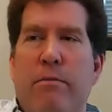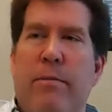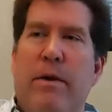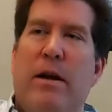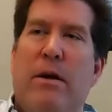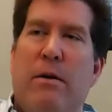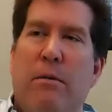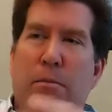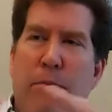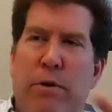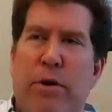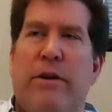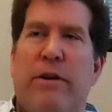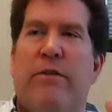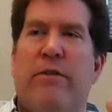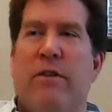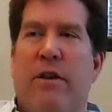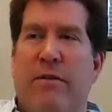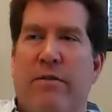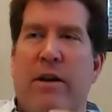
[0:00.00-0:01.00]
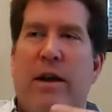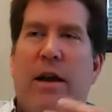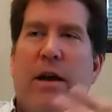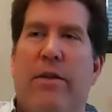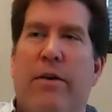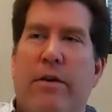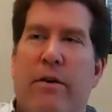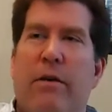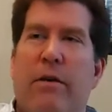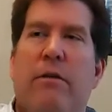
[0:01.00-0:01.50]
you know, putting stuff
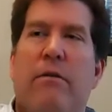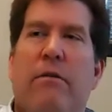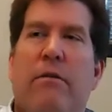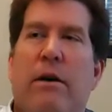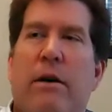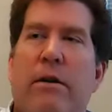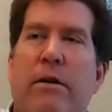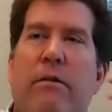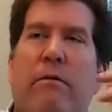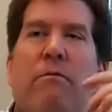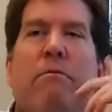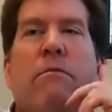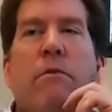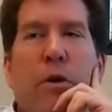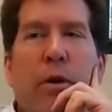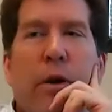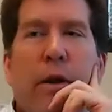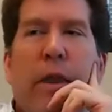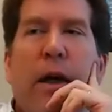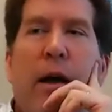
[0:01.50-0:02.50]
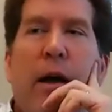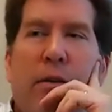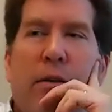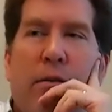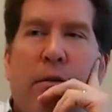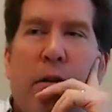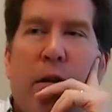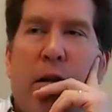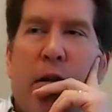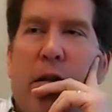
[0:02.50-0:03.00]
together and doing that.
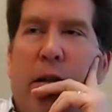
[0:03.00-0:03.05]
So